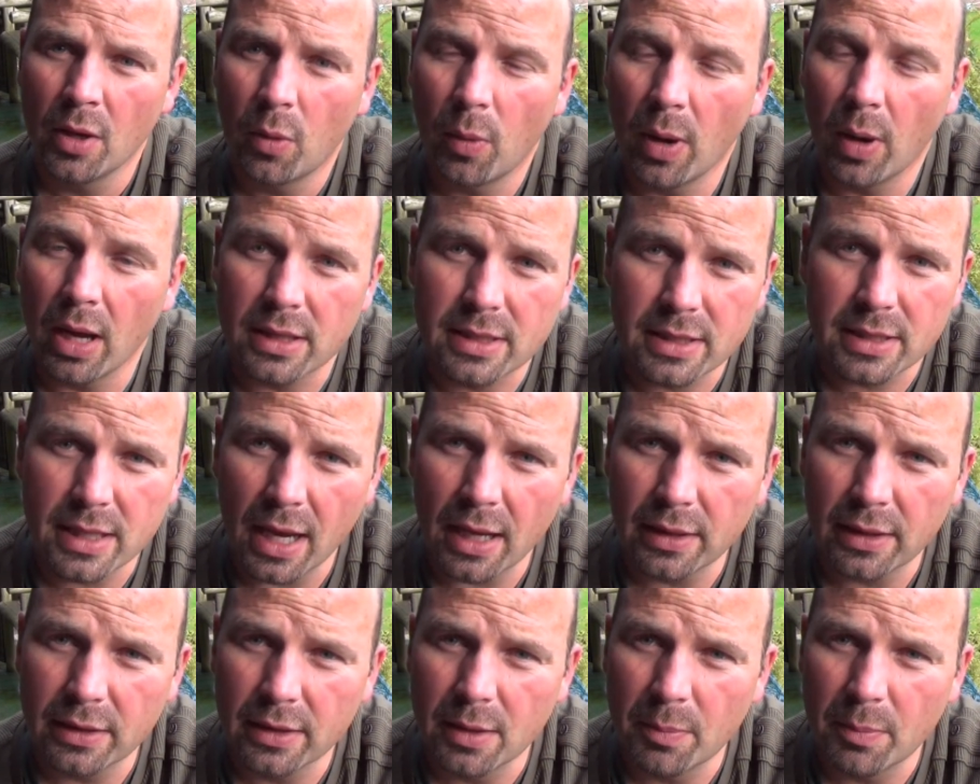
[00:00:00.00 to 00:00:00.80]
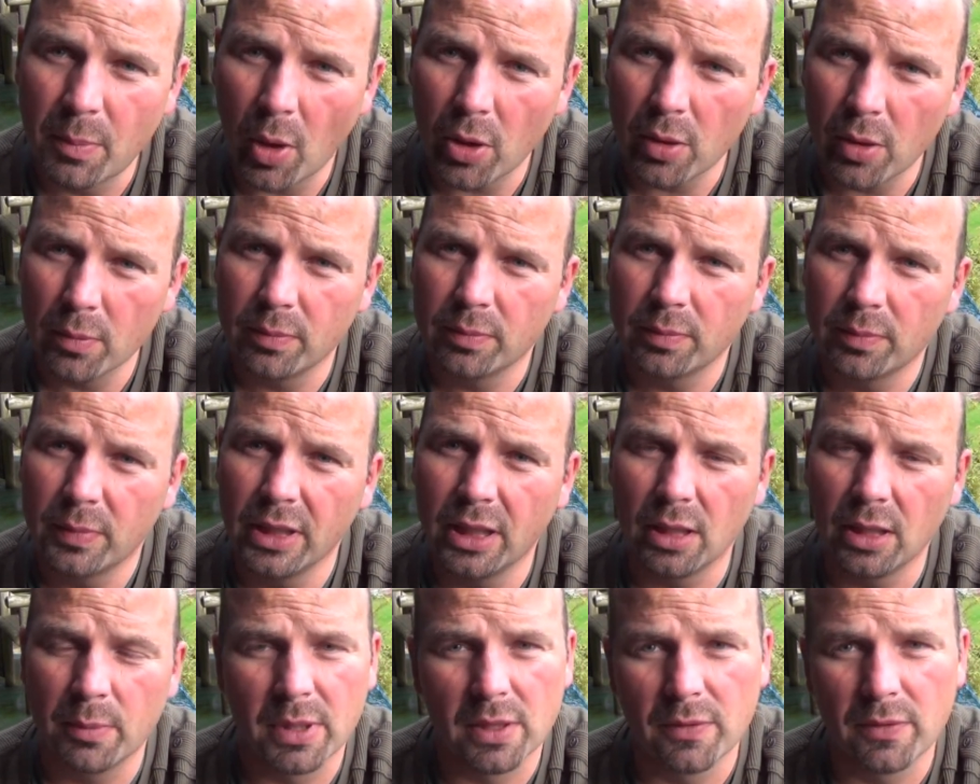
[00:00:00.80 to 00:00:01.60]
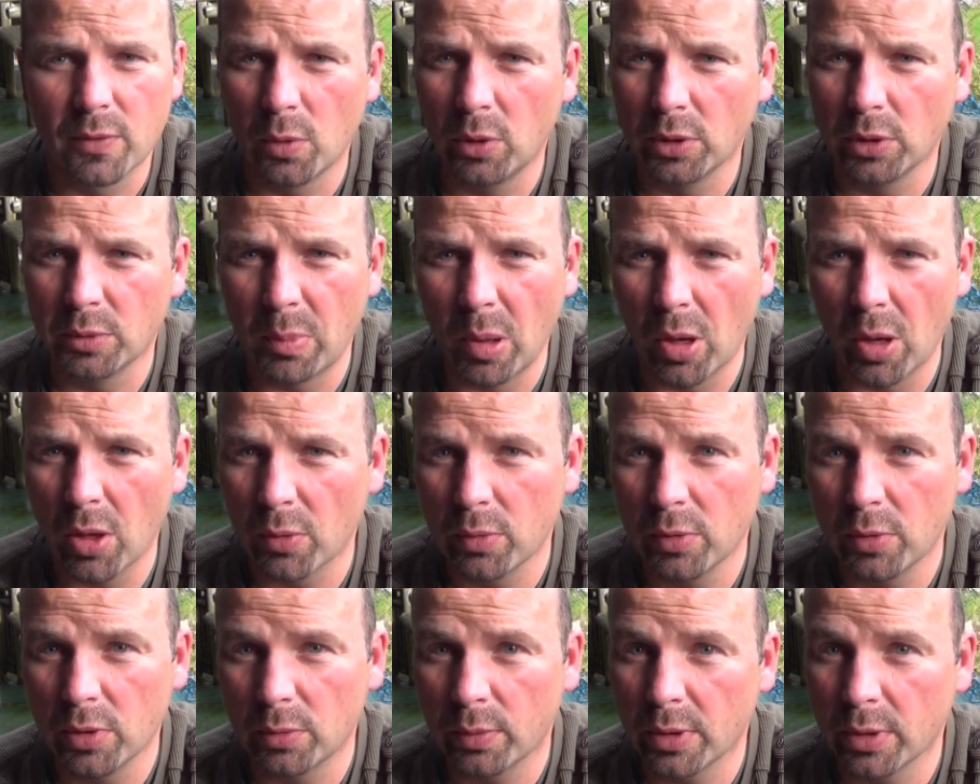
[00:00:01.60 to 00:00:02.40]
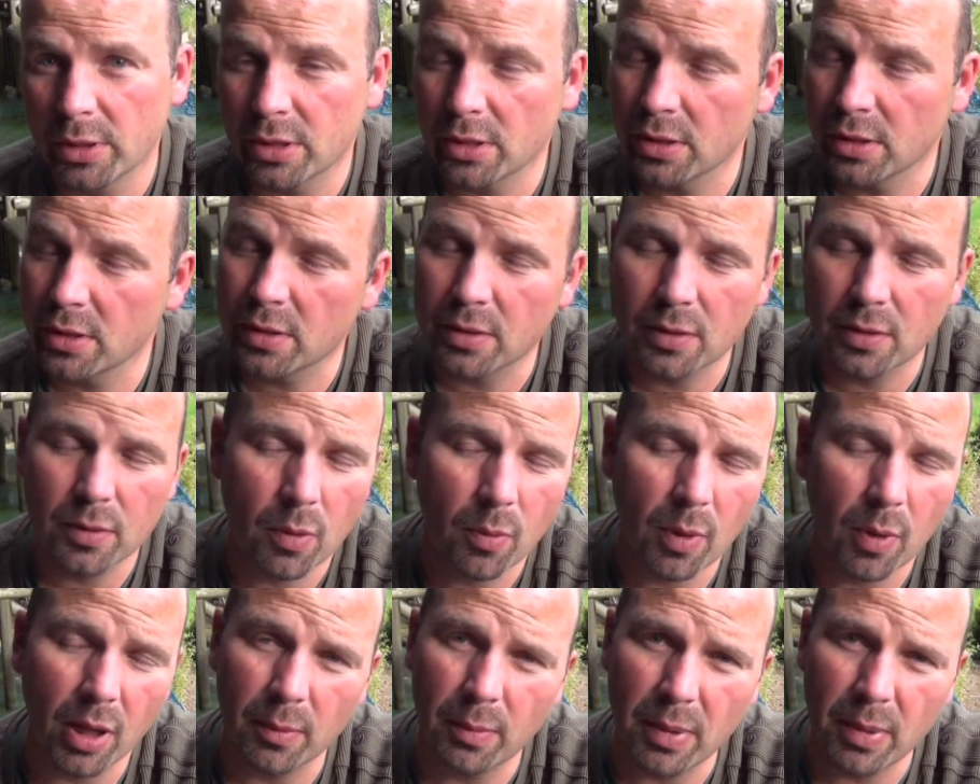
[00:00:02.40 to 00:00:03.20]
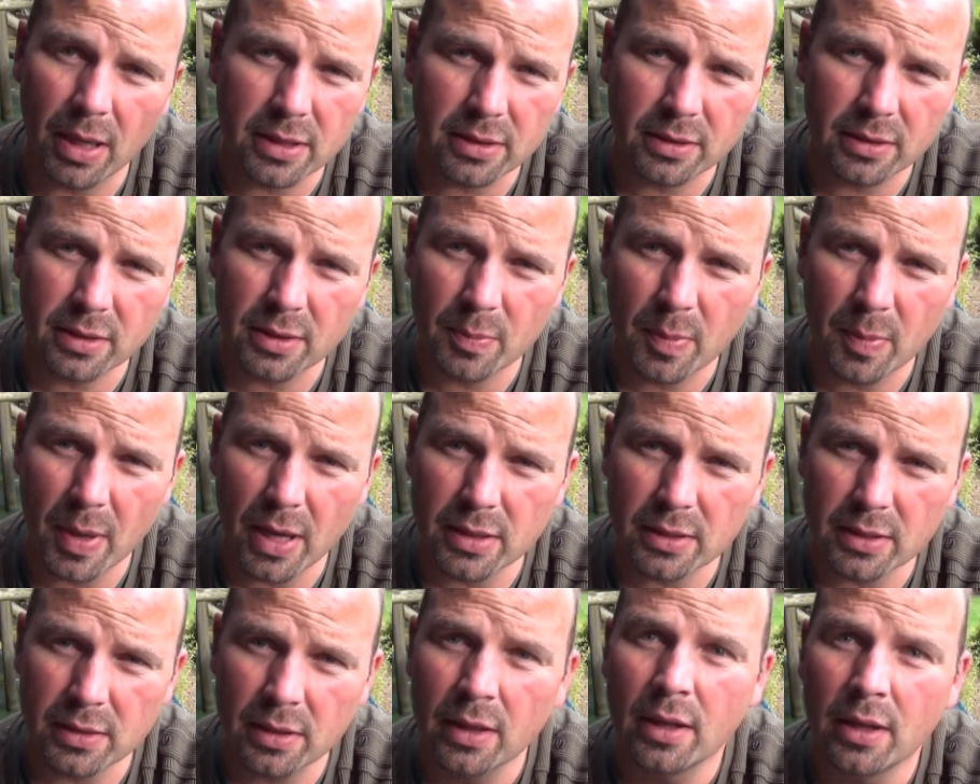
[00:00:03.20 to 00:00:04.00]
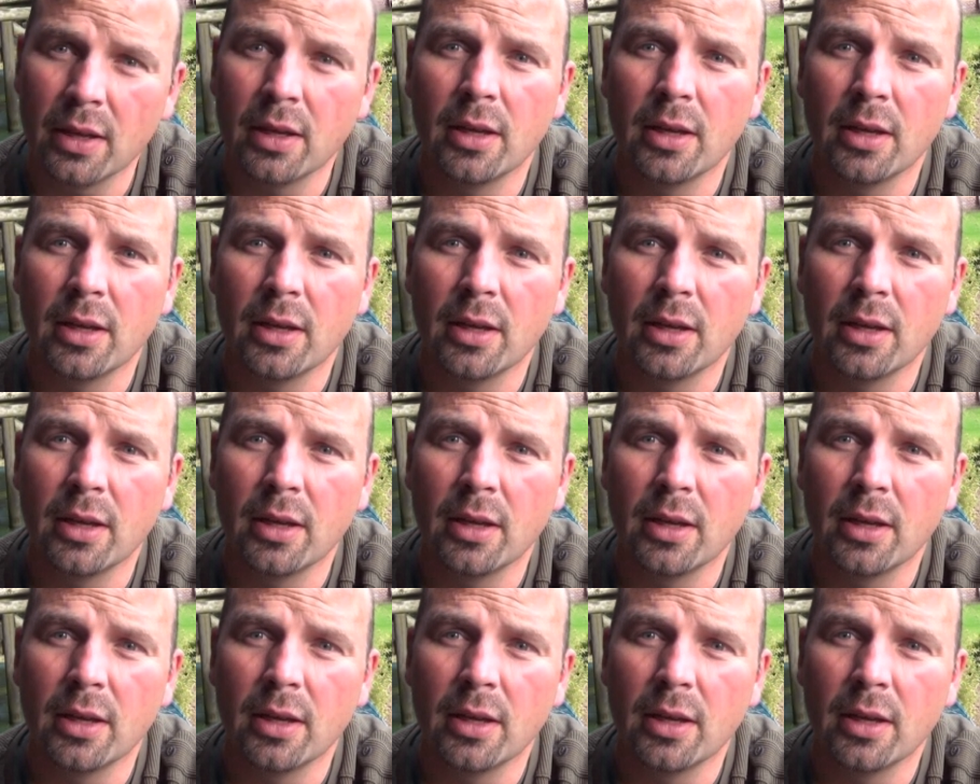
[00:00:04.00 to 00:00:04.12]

We had sand in the bottom, a little bit of old bog wood which is well past its best.